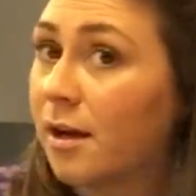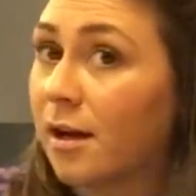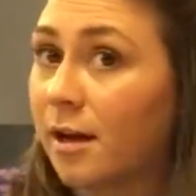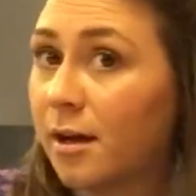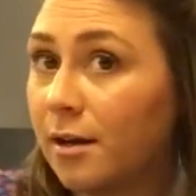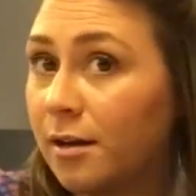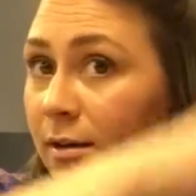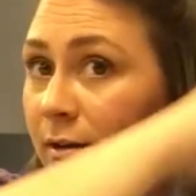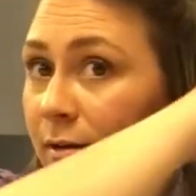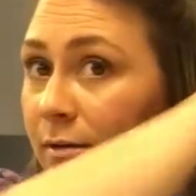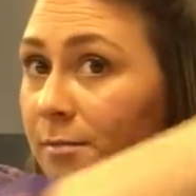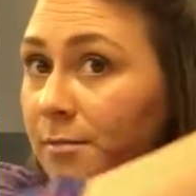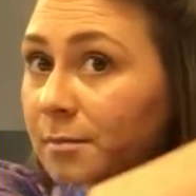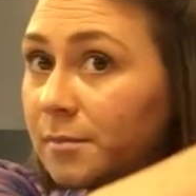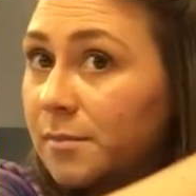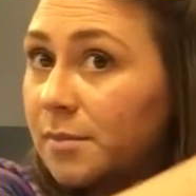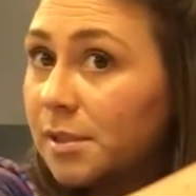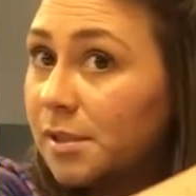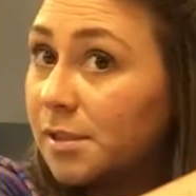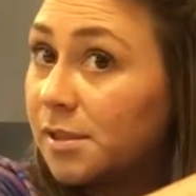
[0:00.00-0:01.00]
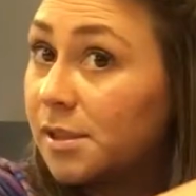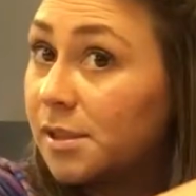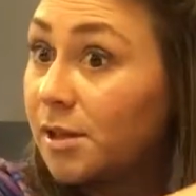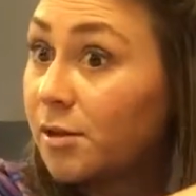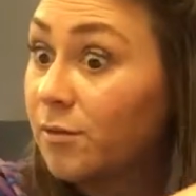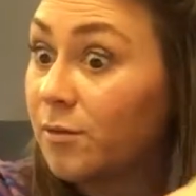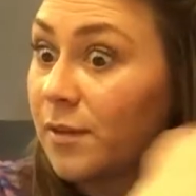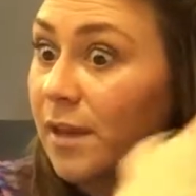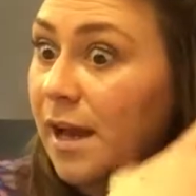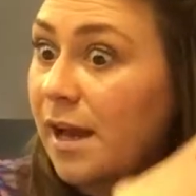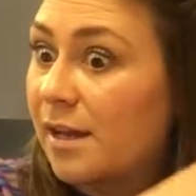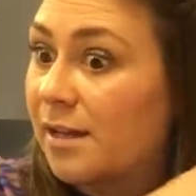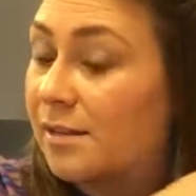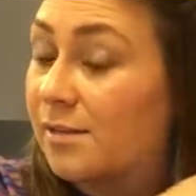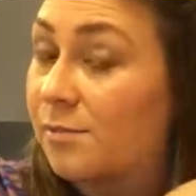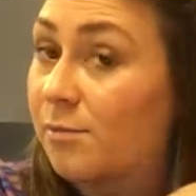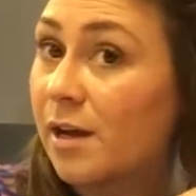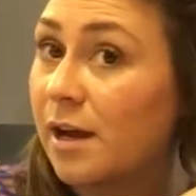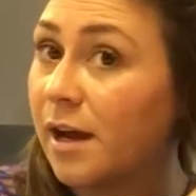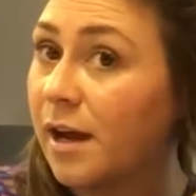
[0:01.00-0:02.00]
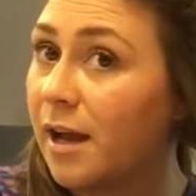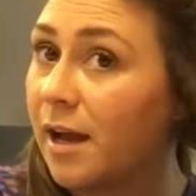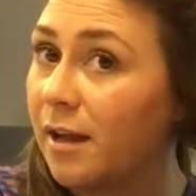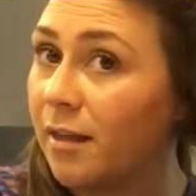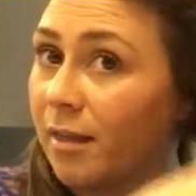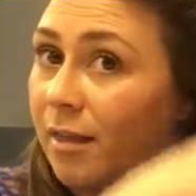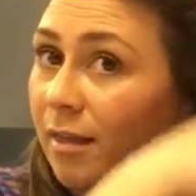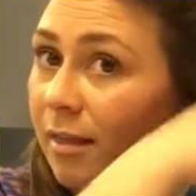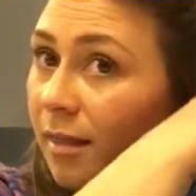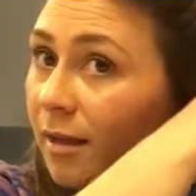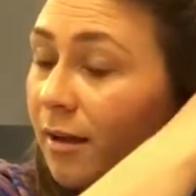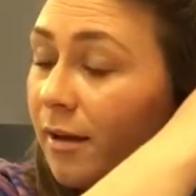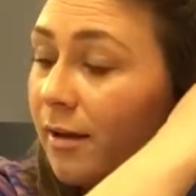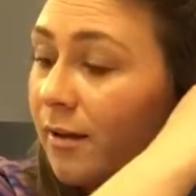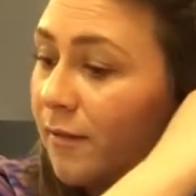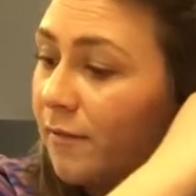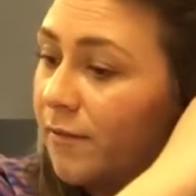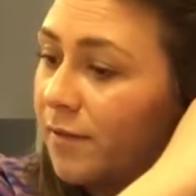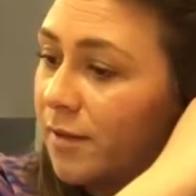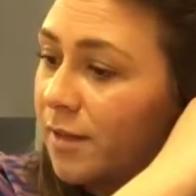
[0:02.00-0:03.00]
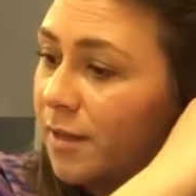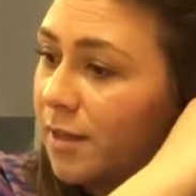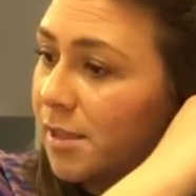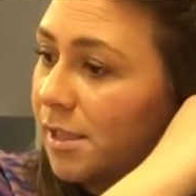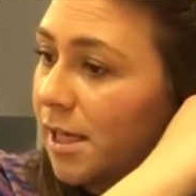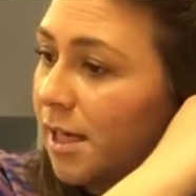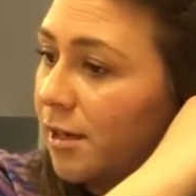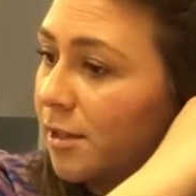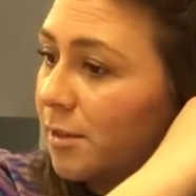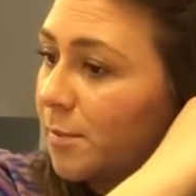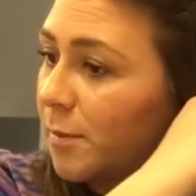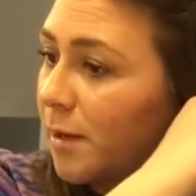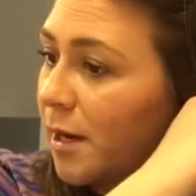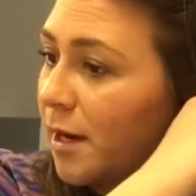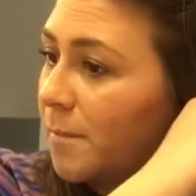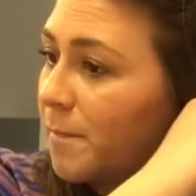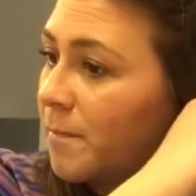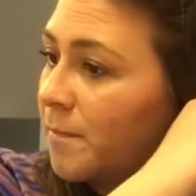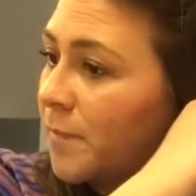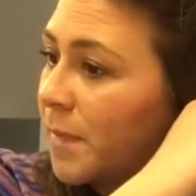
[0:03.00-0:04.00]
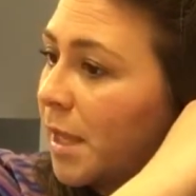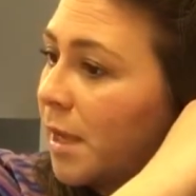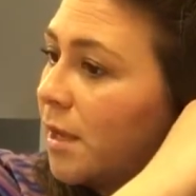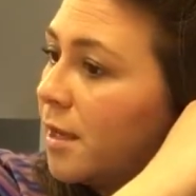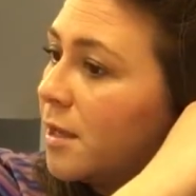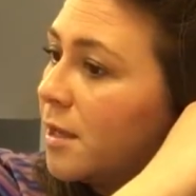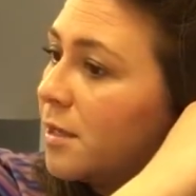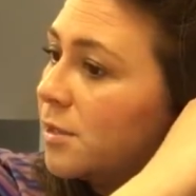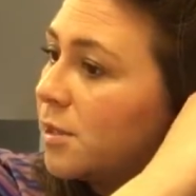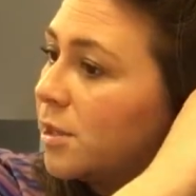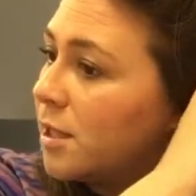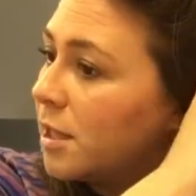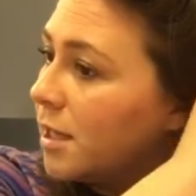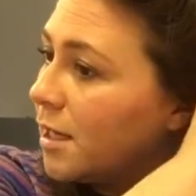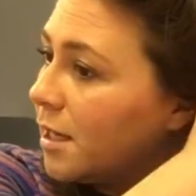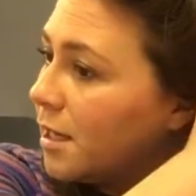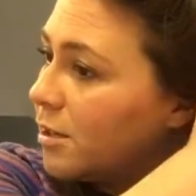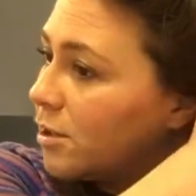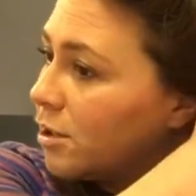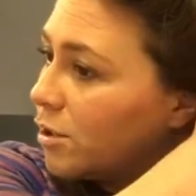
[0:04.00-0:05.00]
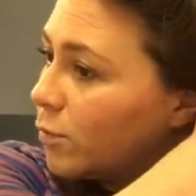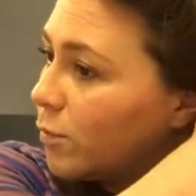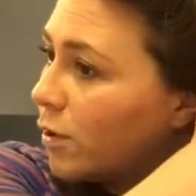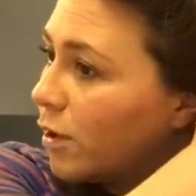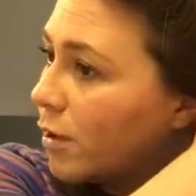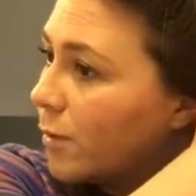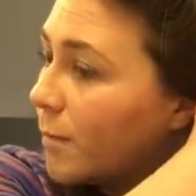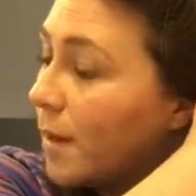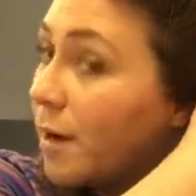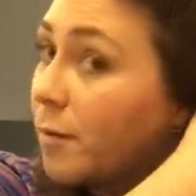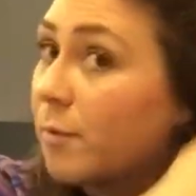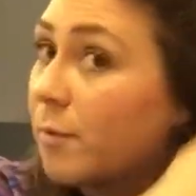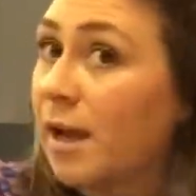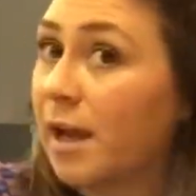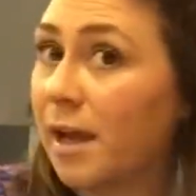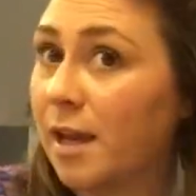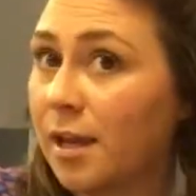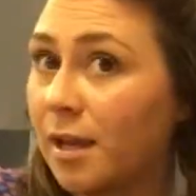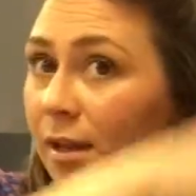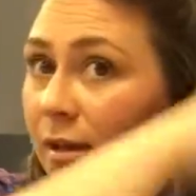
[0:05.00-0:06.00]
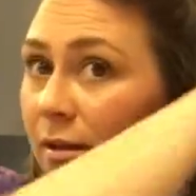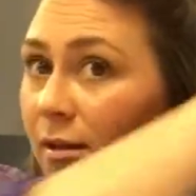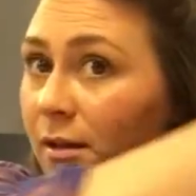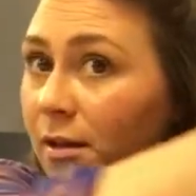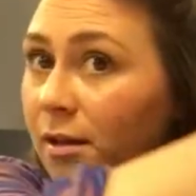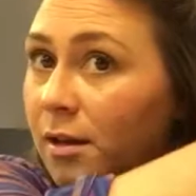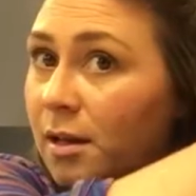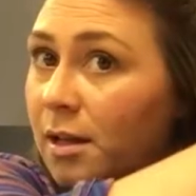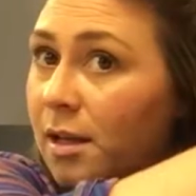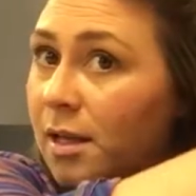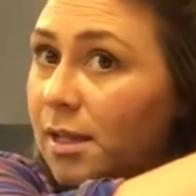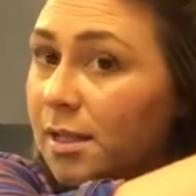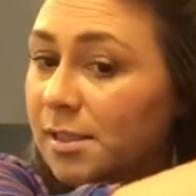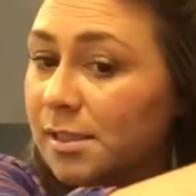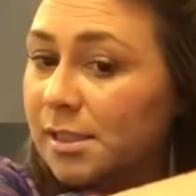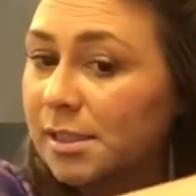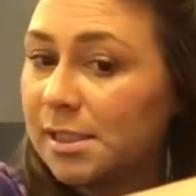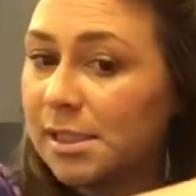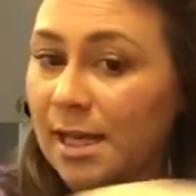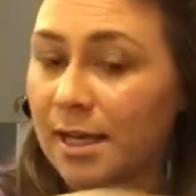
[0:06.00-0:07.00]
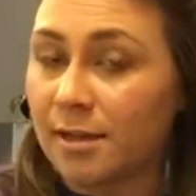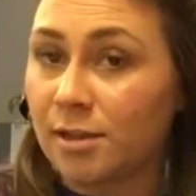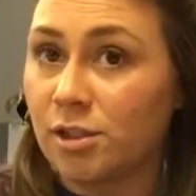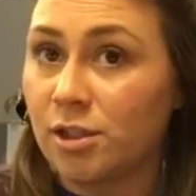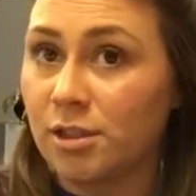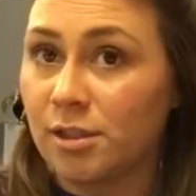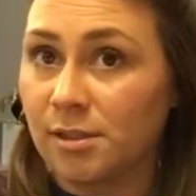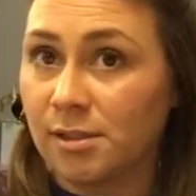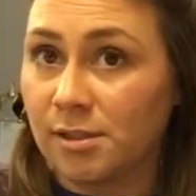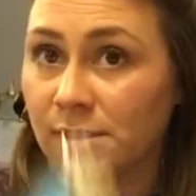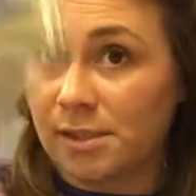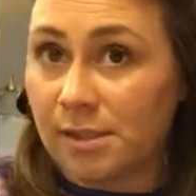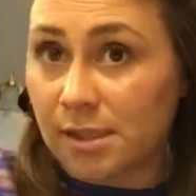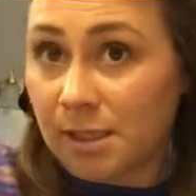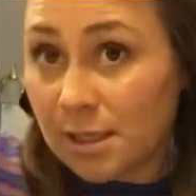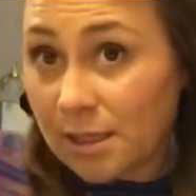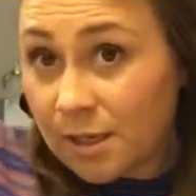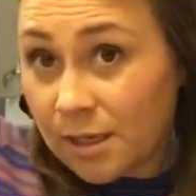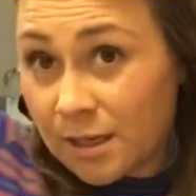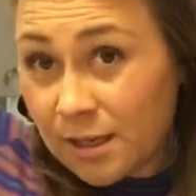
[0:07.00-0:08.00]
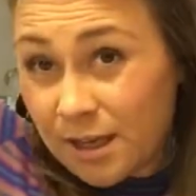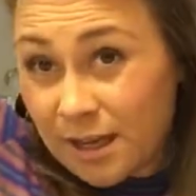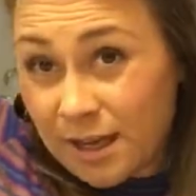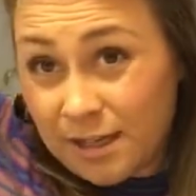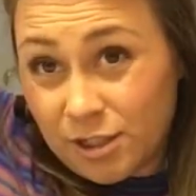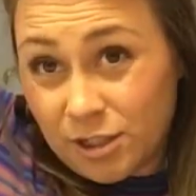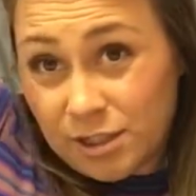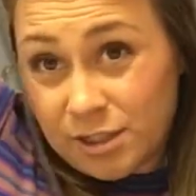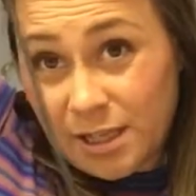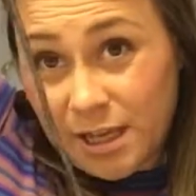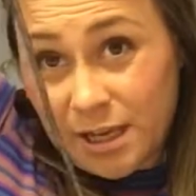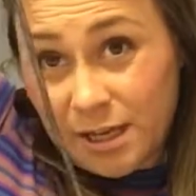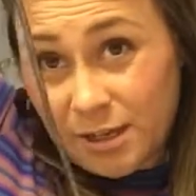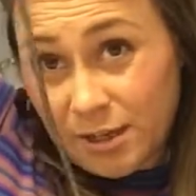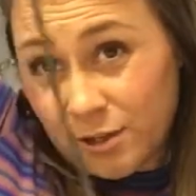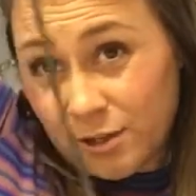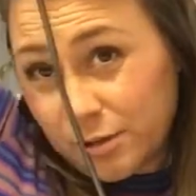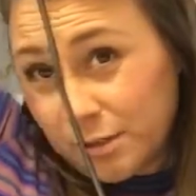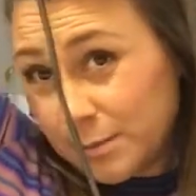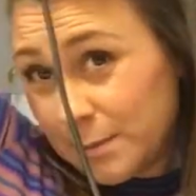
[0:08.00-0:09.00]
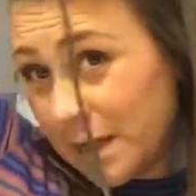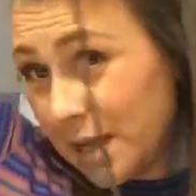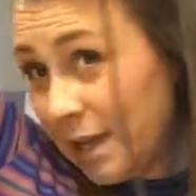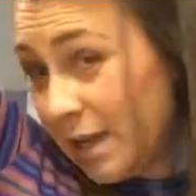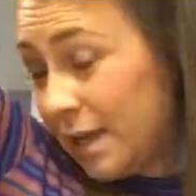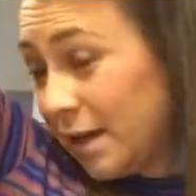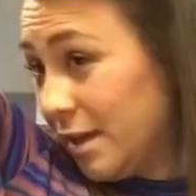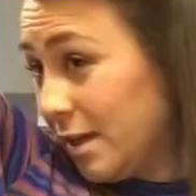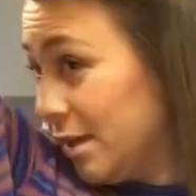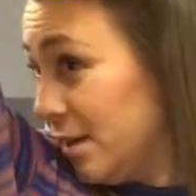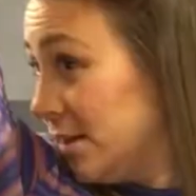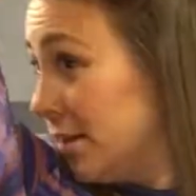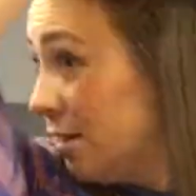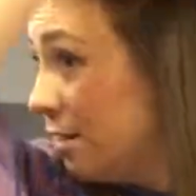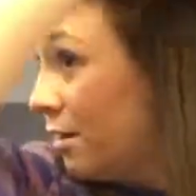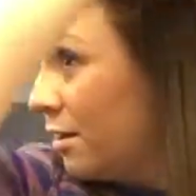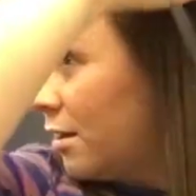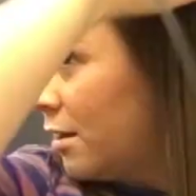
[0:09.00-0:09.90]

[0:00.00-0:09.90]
So that is why I love this hairspray. So then I just work my way in sections. I just kind of use my hand